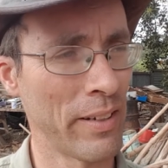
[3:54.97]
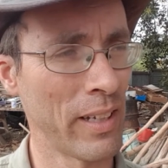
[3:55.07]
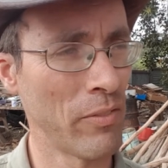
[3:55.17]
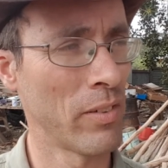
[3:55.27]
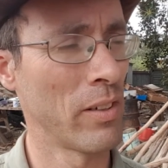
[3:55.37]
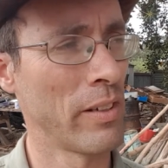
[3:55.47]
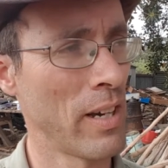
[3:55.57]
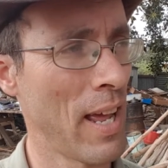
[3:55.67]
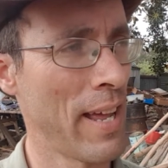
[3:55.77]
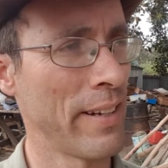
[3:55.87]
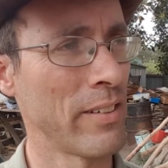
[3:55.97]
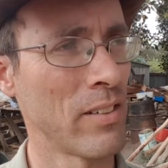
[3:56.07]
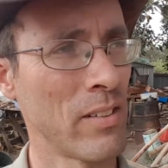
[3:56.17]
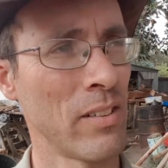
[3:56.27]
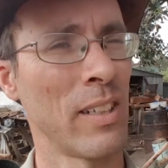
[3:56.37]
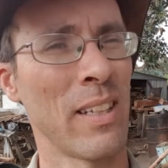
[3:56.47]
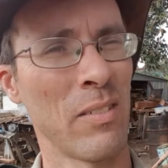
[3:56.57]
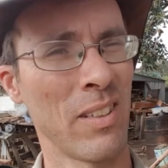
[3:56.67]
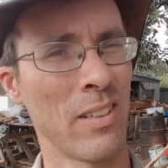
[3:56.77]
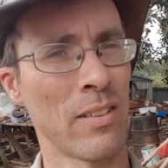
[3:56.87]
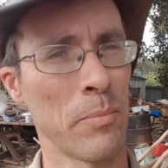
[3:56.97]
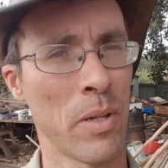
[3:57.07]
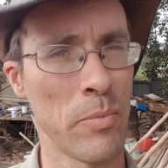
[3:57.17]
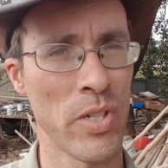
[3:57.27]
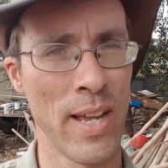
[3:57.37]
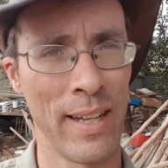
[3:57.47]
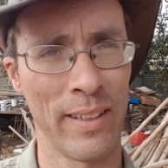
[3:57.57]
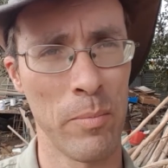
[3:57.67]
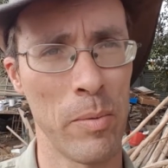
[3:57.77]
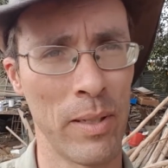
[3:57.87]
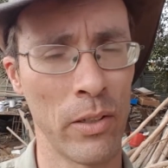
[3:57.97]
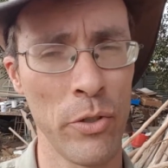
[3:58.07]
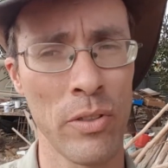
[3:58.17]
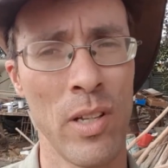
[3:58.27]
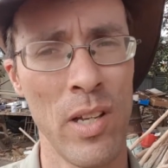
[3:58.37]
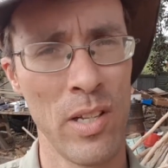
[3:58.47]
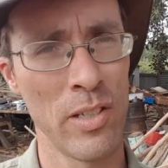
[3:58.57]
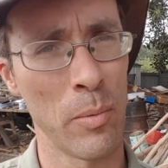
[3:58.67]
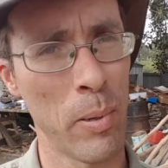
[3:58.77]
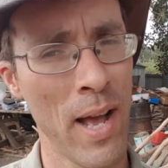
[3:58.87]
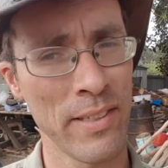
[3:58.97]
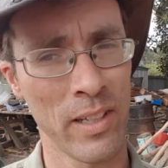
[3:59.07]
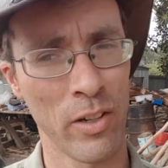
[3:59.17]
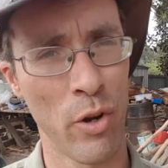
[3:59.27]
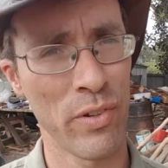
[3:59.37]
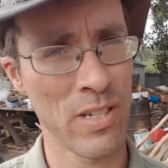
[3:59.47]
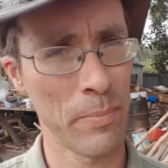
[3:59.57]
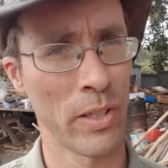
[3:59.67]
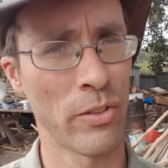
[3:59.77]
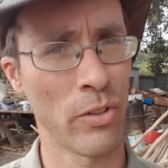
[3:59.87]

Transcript: uneven and you, sometimes your nailing can be a bit loose. So passing it over something